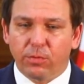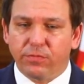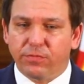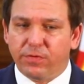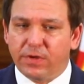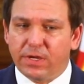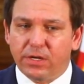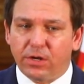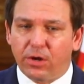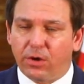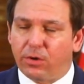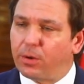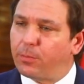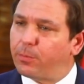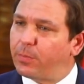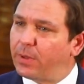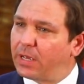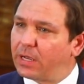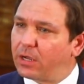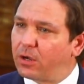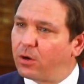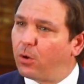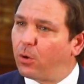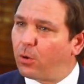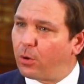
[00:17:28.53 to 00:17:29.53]
We vetoed a
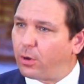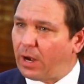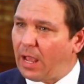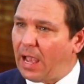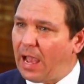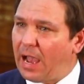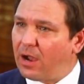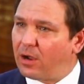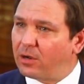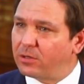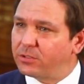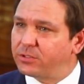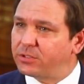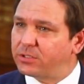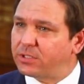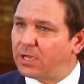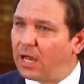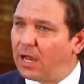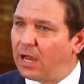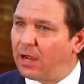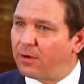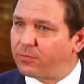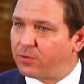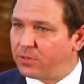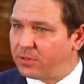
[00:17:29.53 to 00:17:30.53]
big courthouse
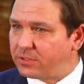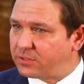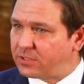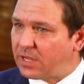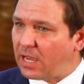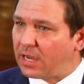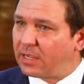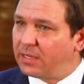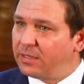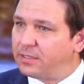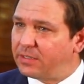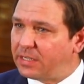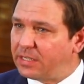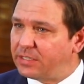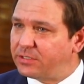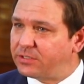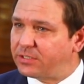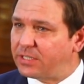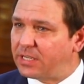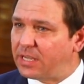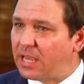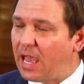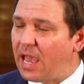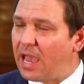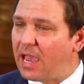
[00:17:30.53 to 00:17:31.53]
uh, for the second
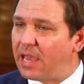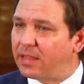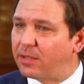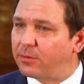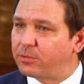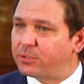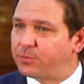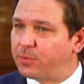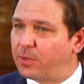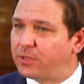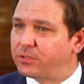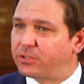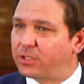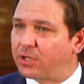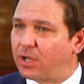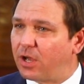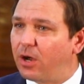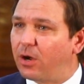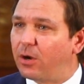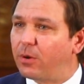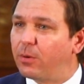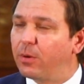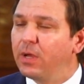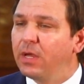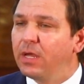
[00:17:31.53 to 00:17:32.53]
DCA that was supposed to
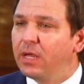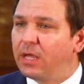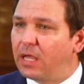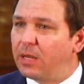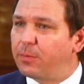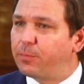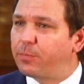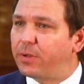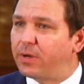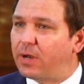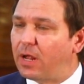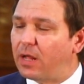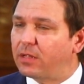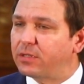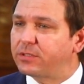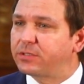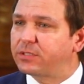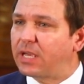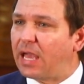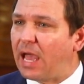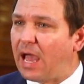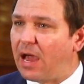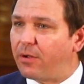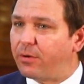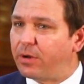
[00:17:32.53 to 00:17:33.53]
go in Pinellas
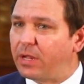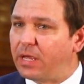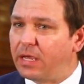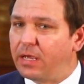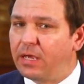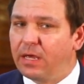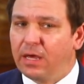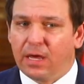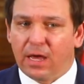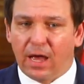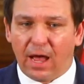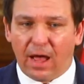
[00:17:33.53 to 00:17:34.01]
County.